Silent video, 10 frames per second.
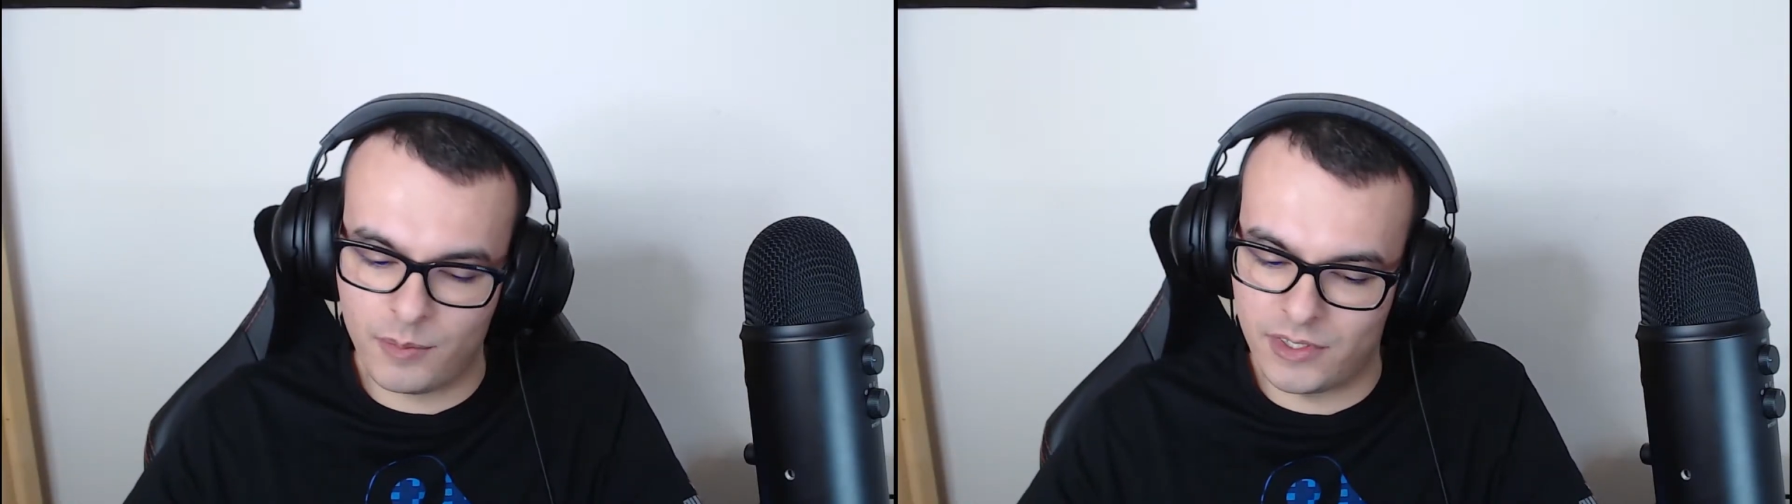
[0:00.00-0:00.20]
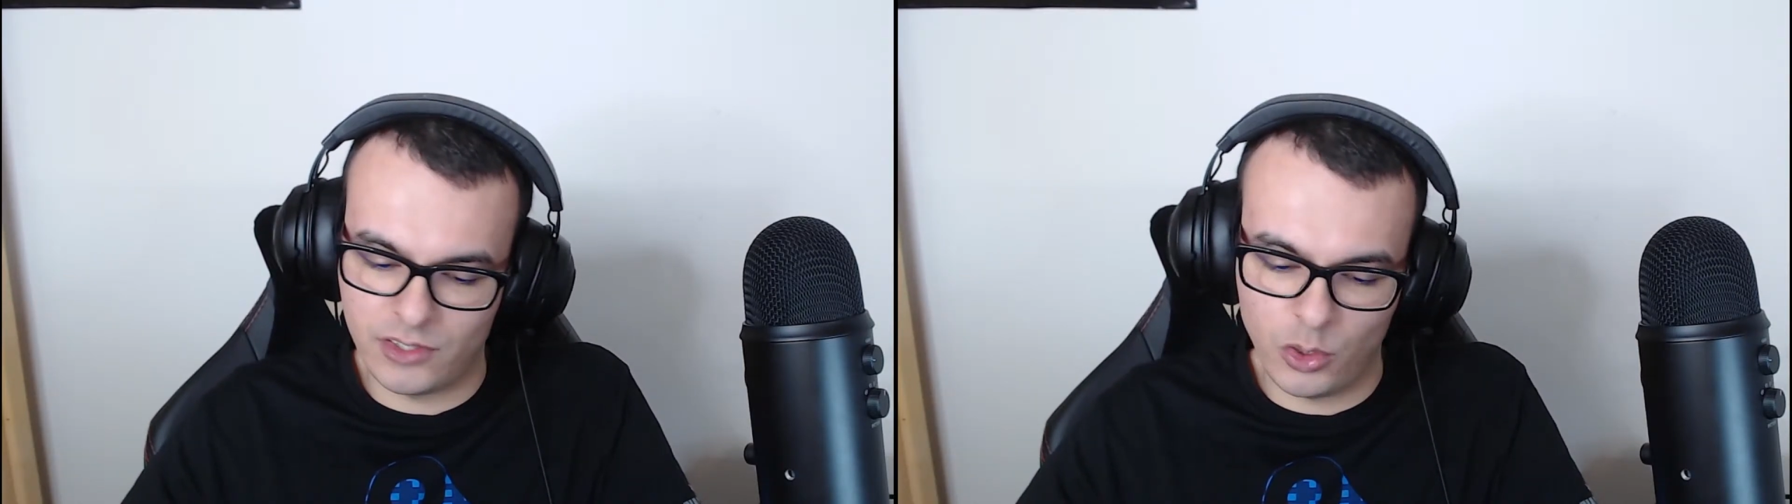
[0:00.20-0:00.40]

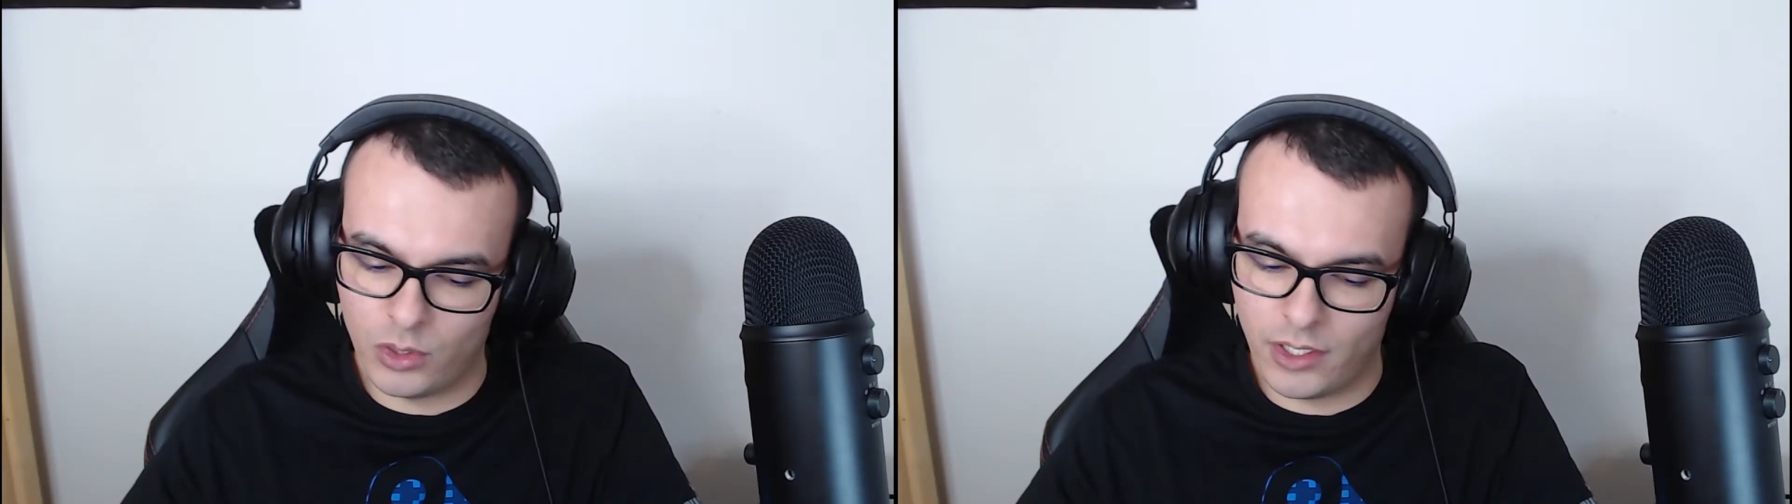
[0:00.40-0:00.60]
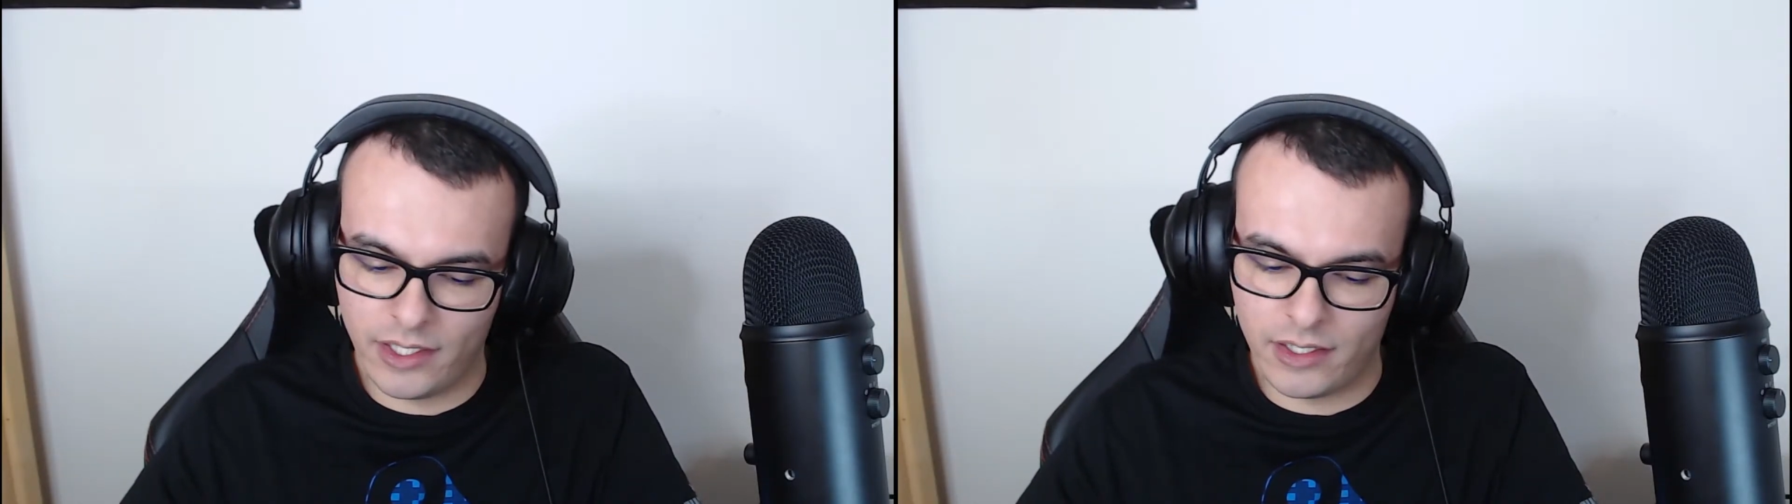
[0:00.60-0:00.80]
So,
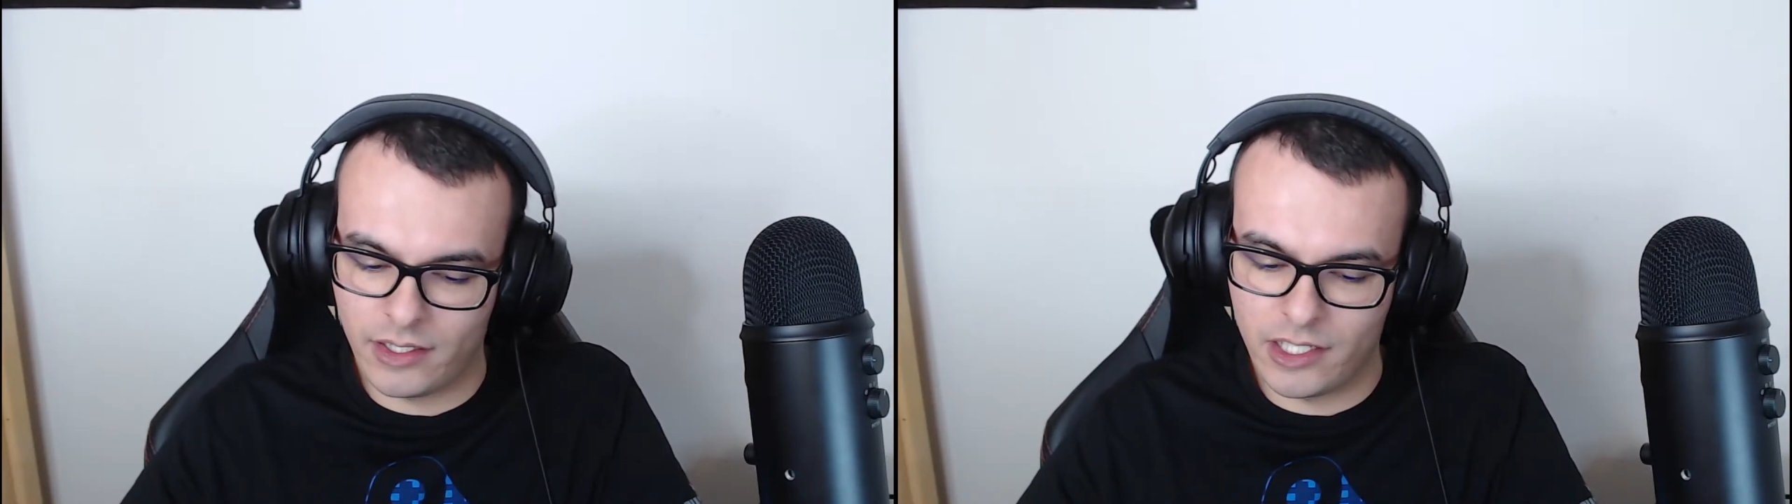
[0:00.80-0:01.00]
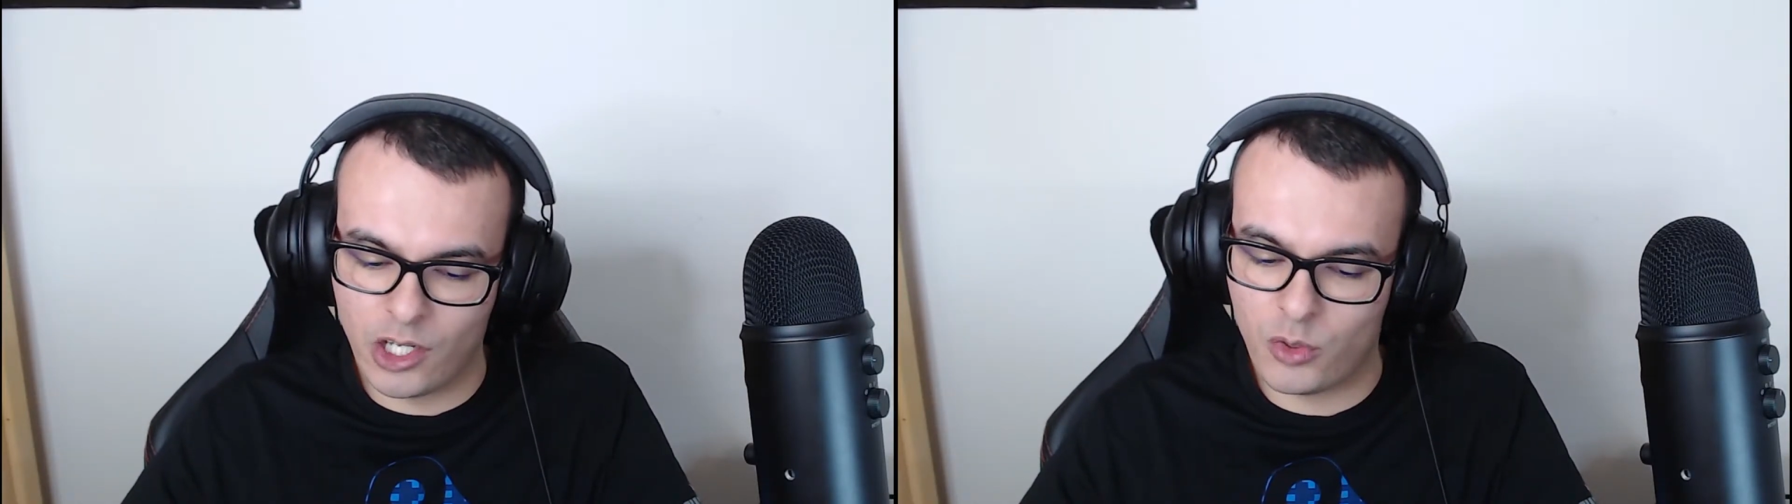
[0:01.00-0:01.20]

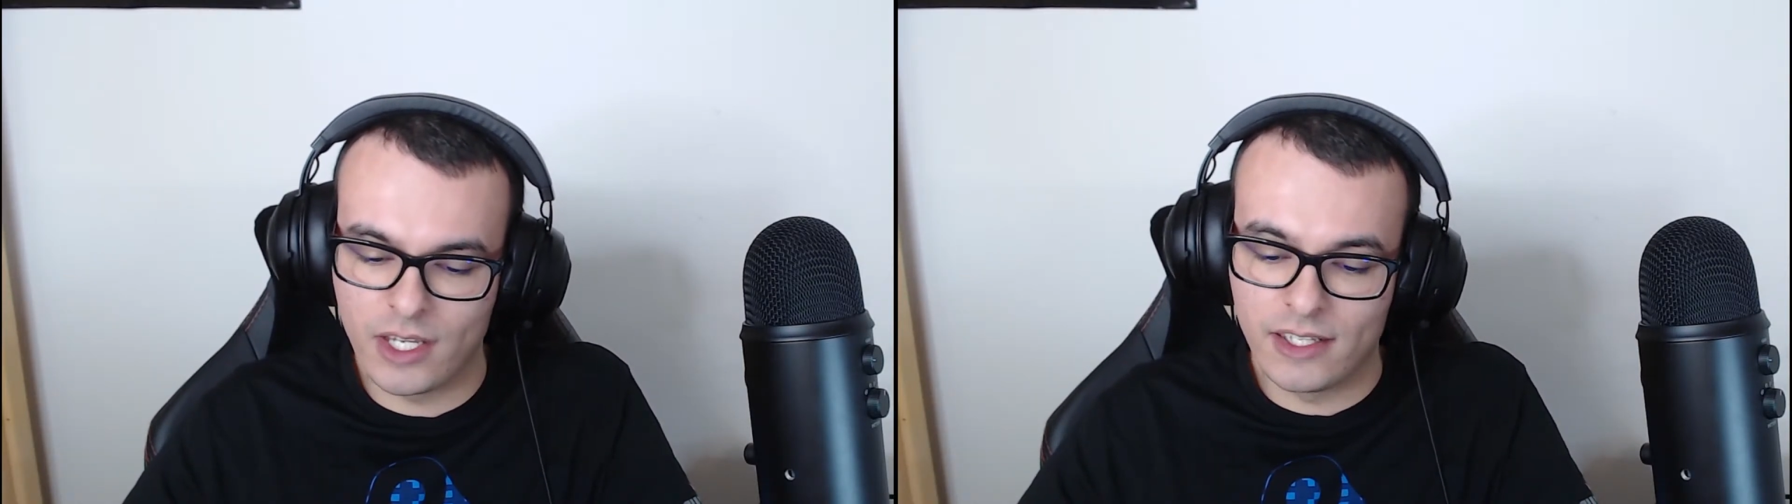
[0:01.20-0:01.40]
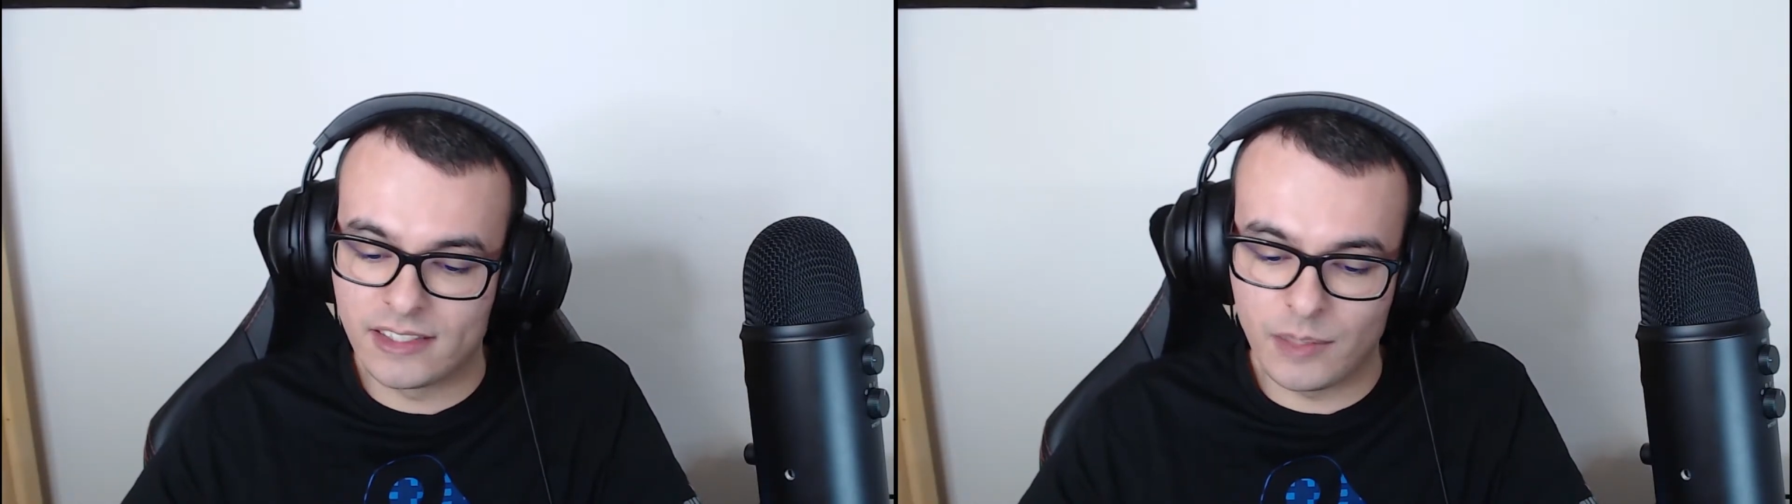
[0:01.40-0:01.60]

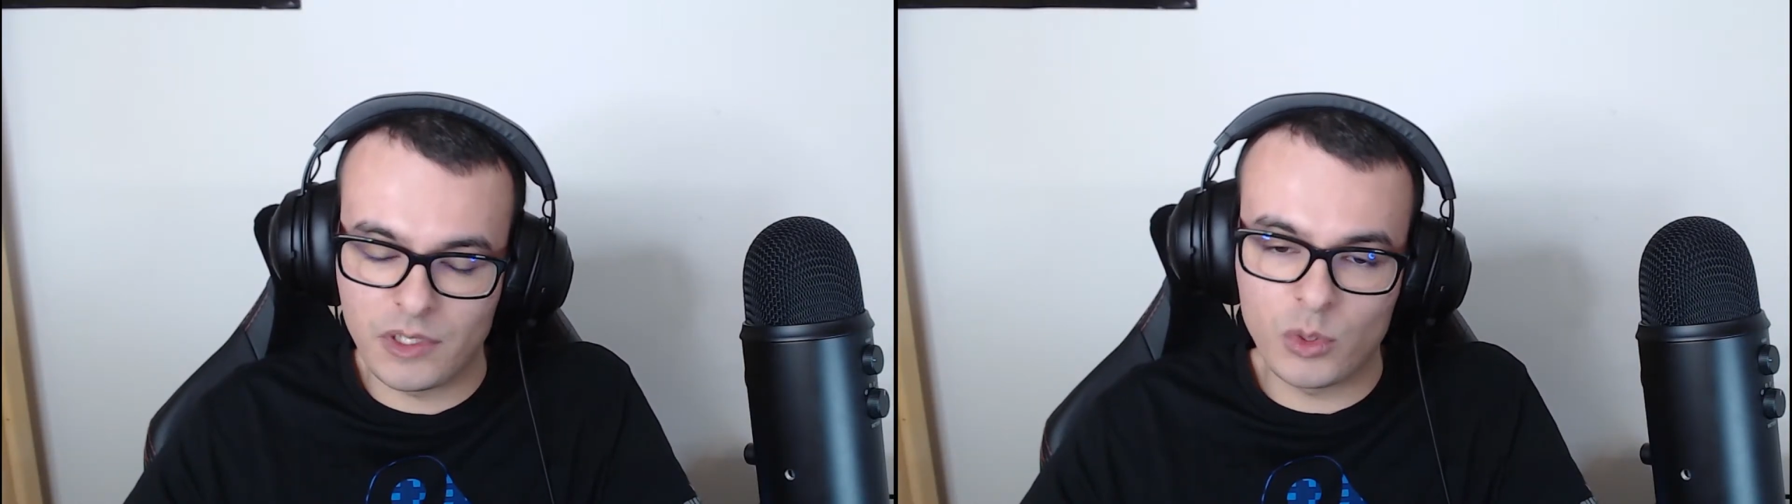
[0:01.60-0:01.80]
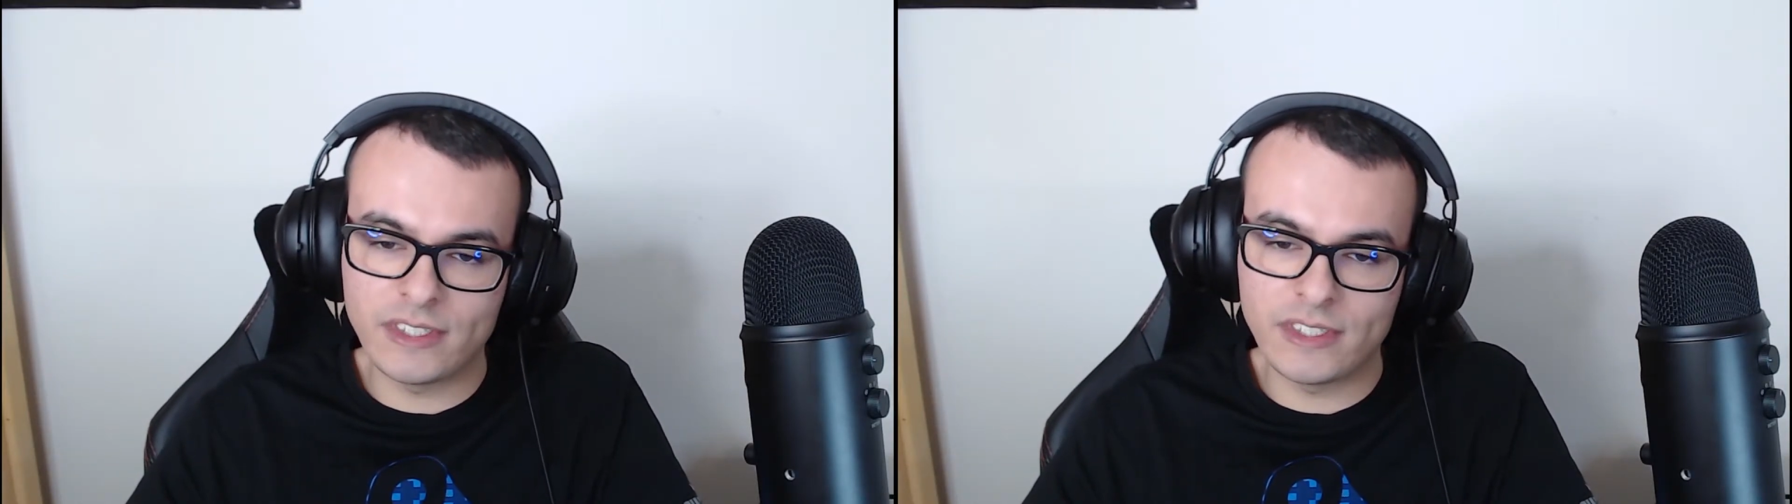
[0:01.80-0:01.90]
we'll